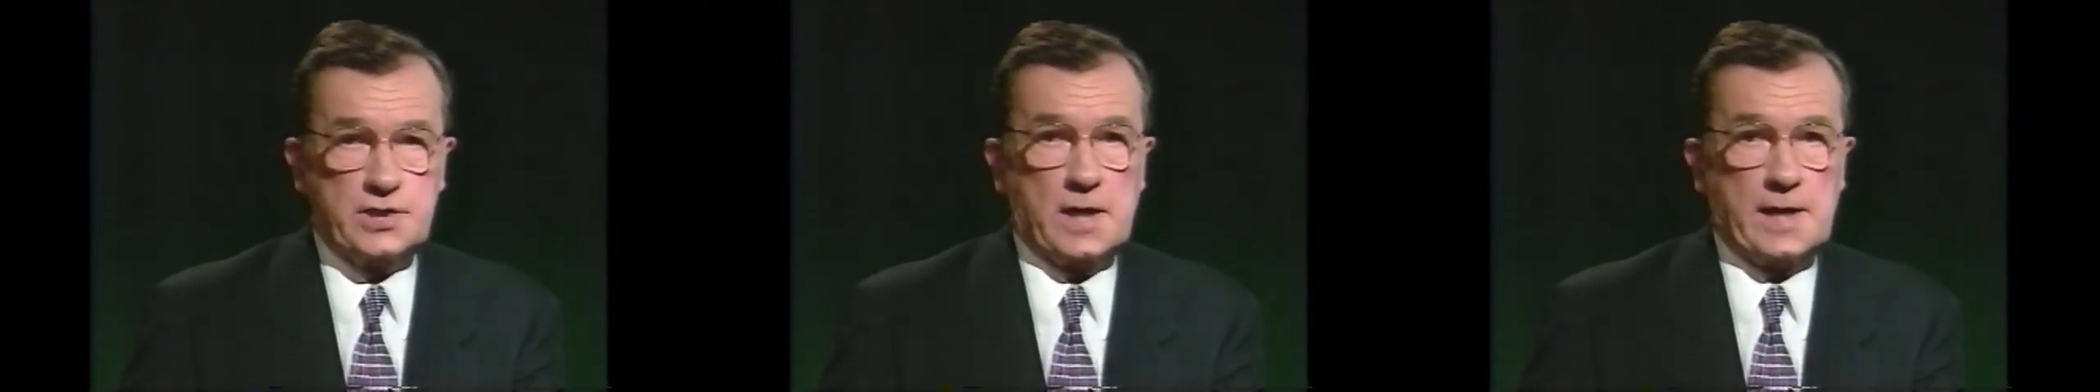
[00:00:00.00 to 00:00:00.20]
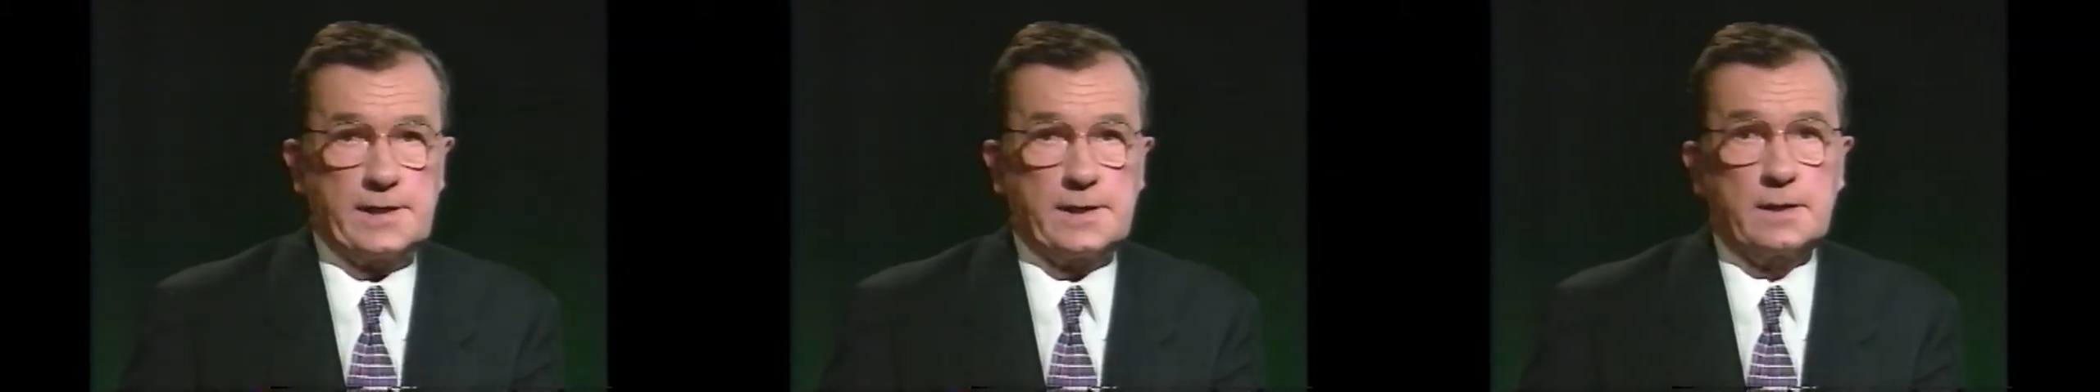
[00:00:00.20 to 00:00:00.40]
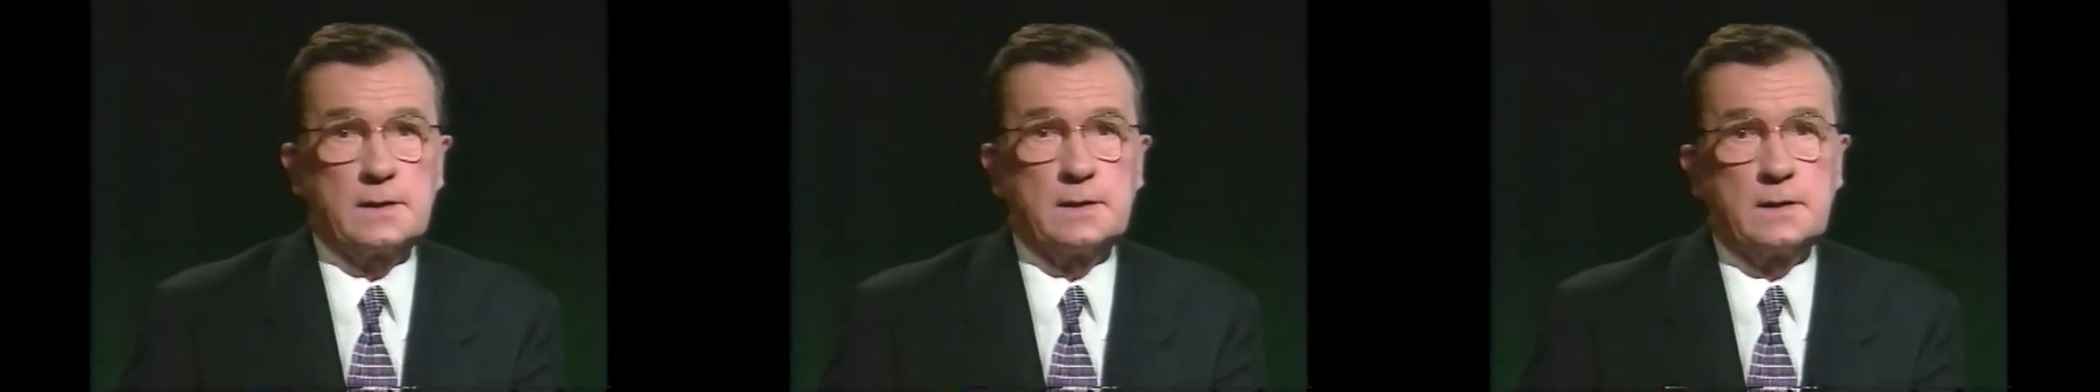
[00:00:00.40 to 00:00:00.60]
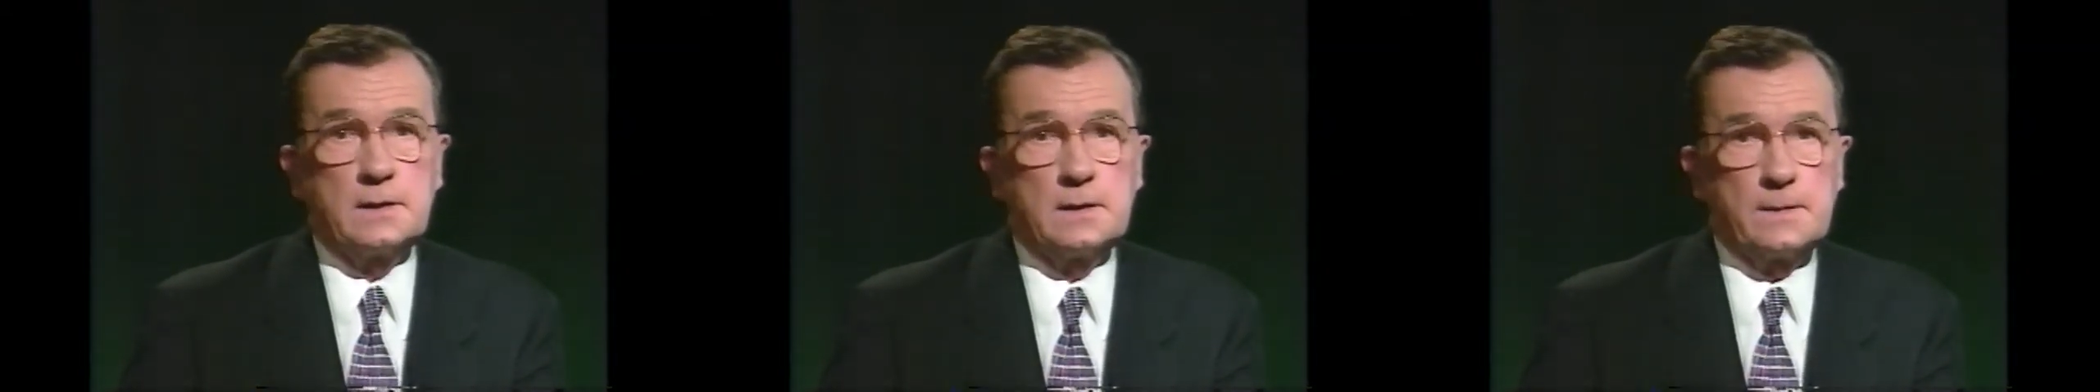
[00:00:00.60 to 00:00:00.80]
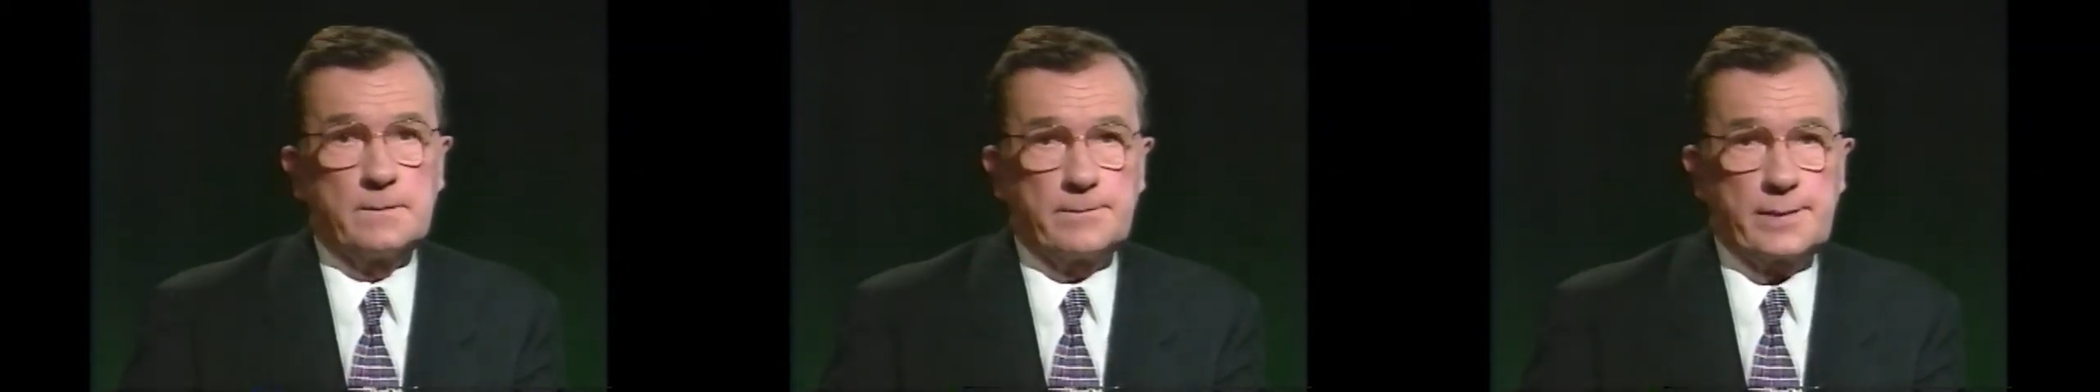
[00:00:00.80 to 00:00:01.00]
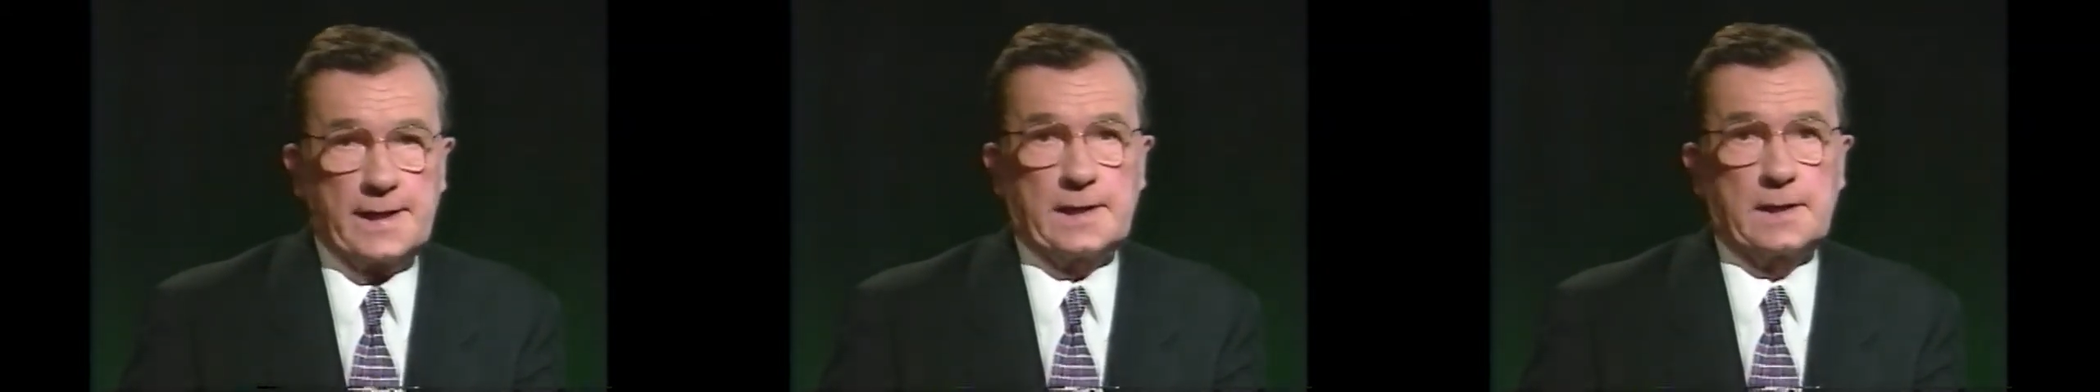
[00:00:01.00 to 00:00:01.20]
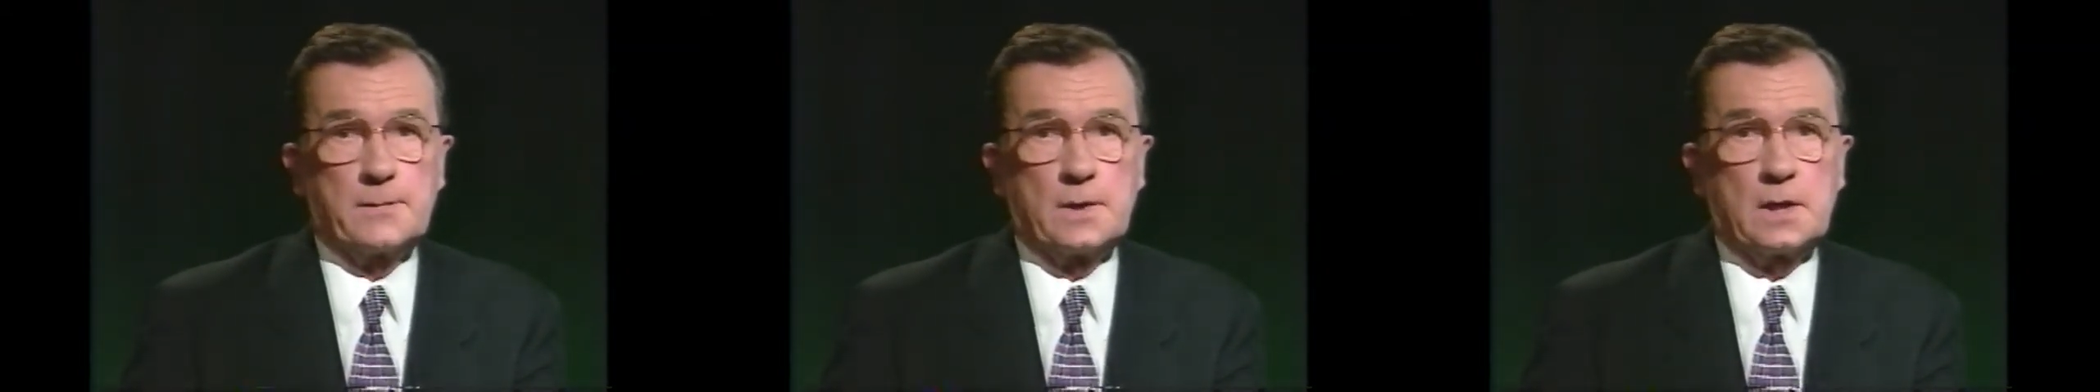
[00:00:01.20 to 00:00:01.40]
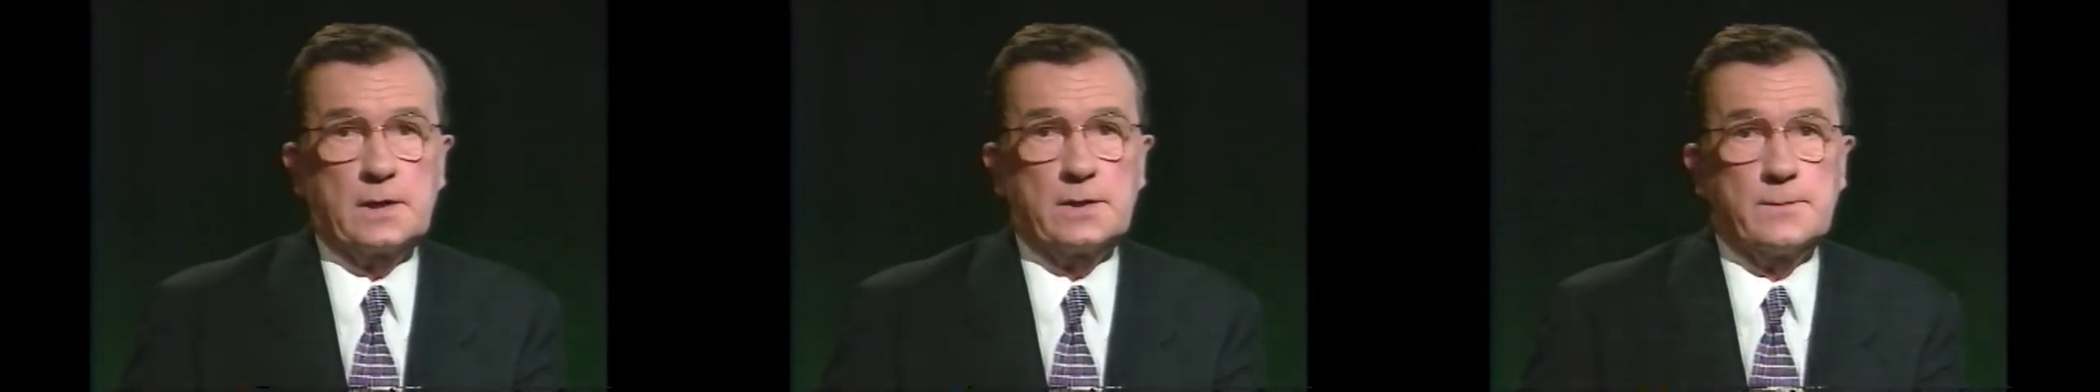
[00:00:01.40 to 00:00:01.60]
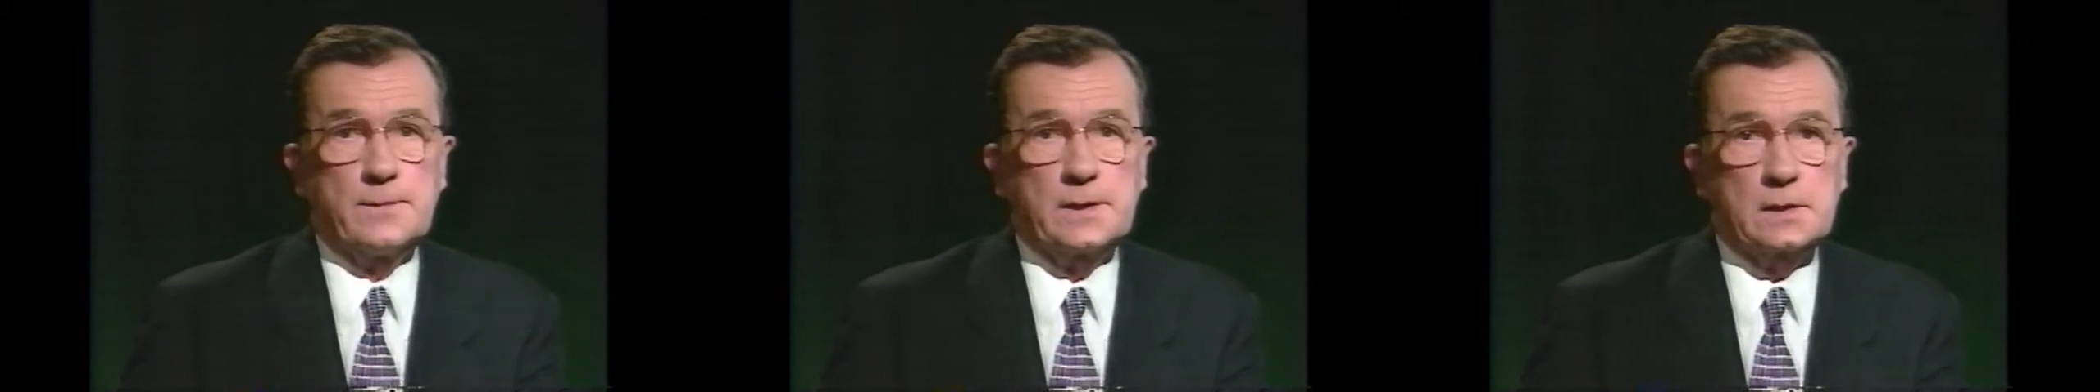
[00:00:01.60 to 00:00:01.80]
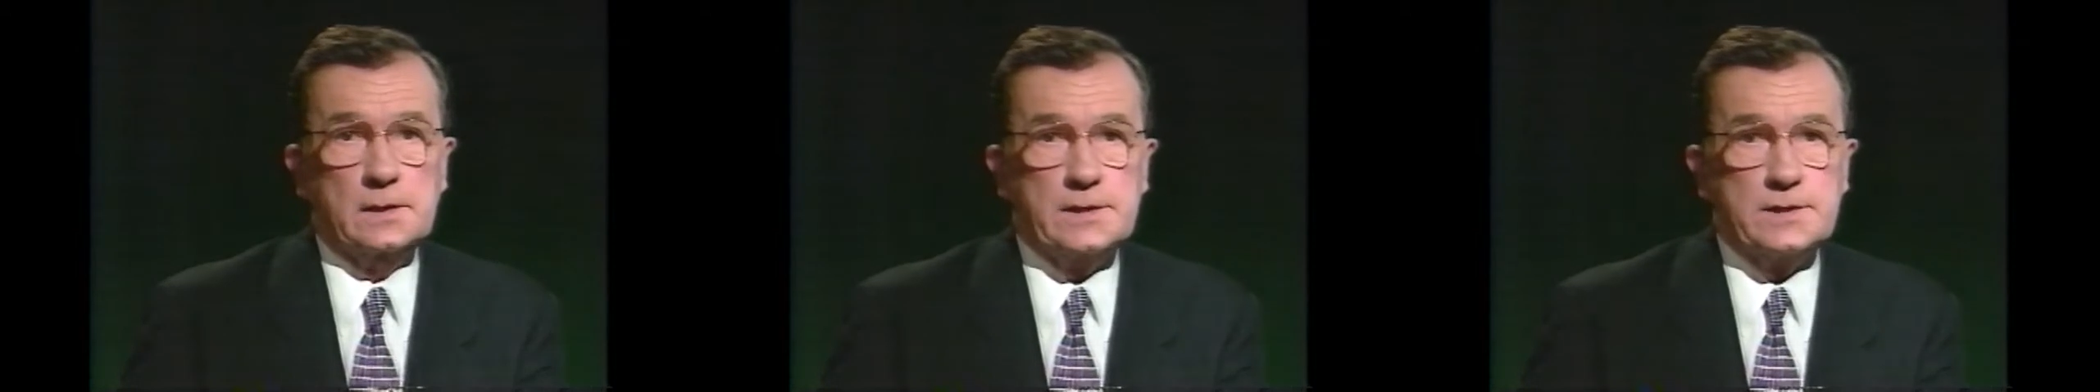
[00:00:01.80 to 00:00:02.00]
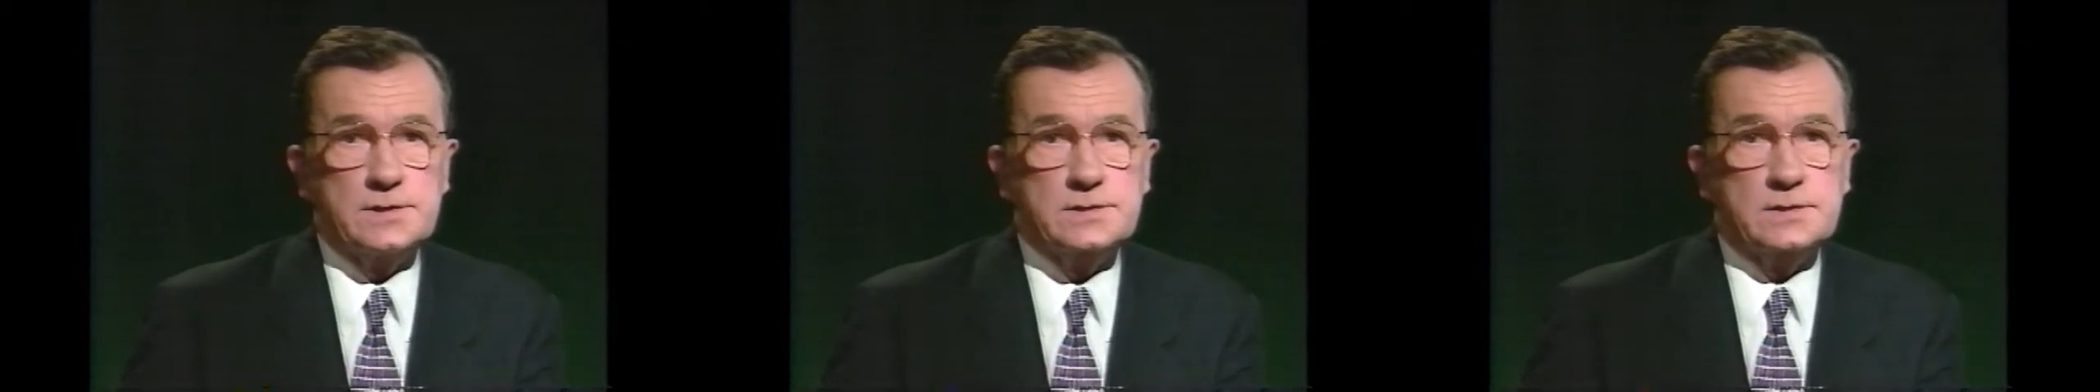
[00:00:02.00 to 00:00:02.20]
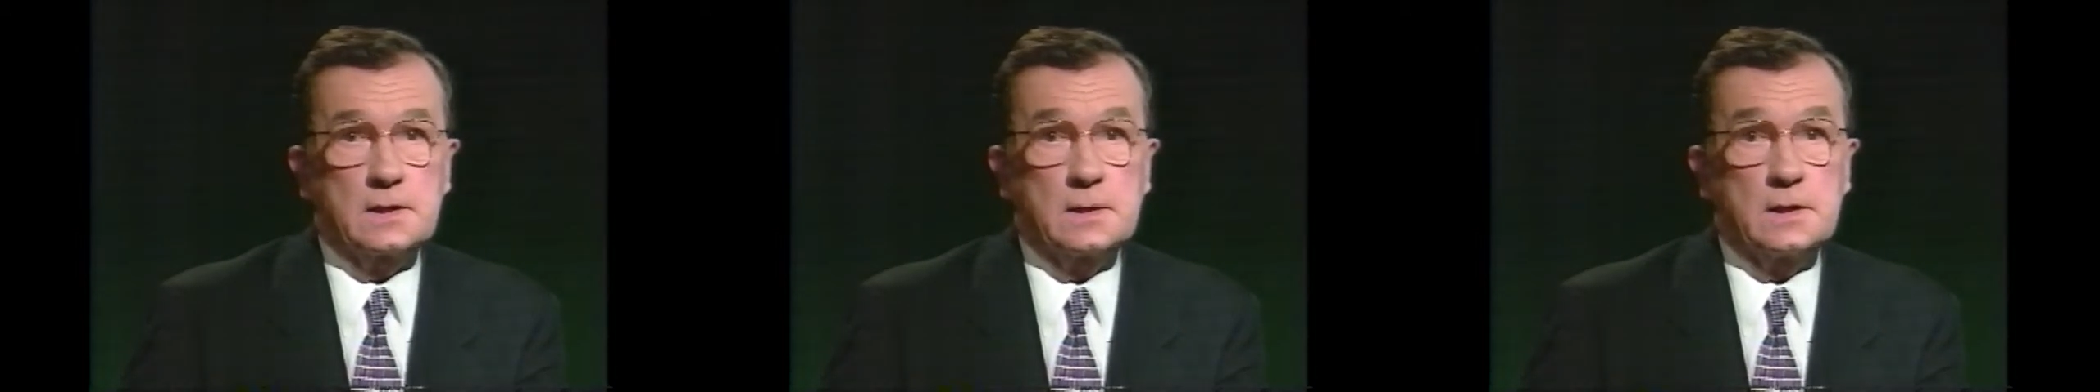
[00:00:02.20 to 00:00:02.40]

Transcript: China, Panama, and the Middle East.